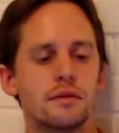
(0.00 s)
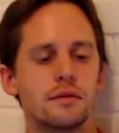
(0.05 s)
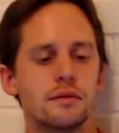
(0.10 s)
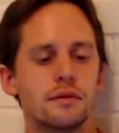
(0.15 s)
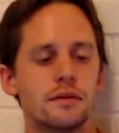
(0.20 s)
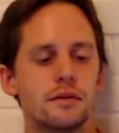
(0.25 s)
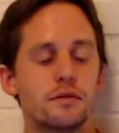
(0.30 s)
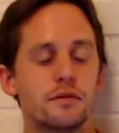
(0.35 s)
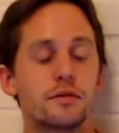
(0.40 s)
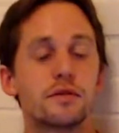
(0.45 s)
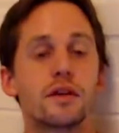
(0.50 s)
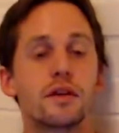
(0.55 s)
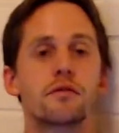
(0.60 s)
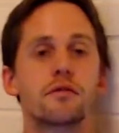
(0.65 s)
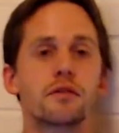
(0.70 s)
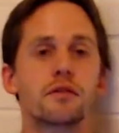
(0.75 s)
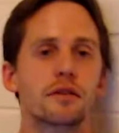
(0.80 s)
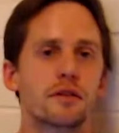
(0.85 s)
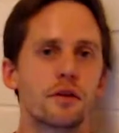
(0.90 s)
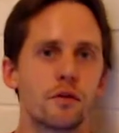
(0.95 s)
You set
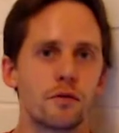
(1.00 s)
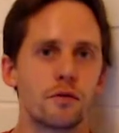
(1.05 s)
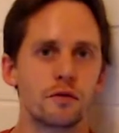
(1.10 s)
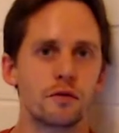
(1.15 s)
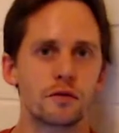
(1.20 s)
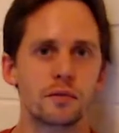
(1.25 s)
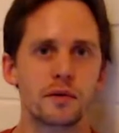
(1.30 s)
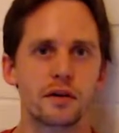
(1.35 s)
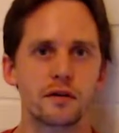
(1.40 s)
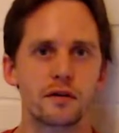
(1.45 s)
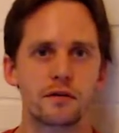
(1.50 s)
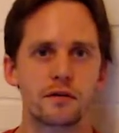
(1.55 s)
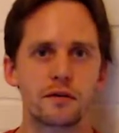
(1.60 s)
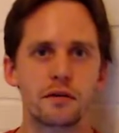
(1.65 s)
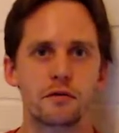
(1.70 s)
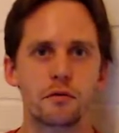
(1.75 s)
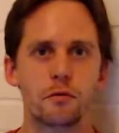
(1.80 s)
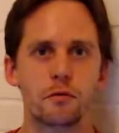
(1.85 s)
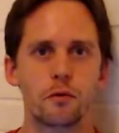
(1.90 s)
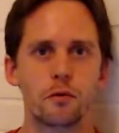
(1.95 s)
goals because they're
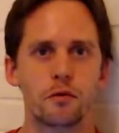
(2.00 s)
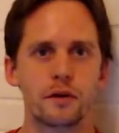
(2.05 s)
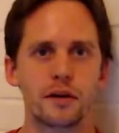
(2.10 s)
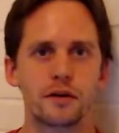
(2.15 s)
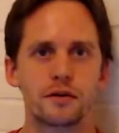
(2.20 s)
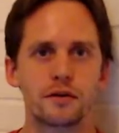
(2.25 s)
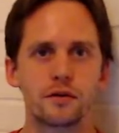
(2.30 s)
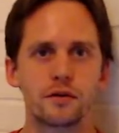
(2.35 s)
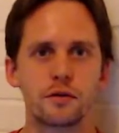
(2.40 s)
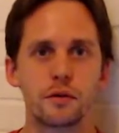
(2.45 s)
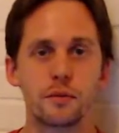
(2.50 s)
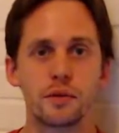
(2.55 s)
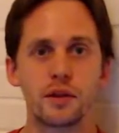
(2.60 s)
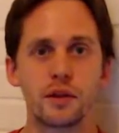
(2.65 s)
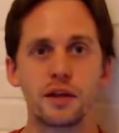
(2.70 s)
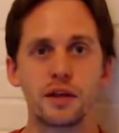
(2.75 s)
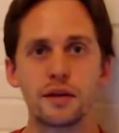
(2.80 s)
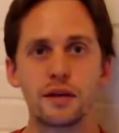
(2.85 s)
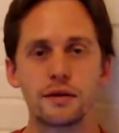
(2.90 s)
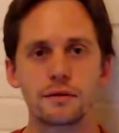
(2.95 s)
rewarding to
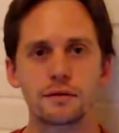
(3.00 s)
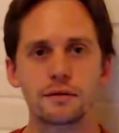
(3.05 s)
complete.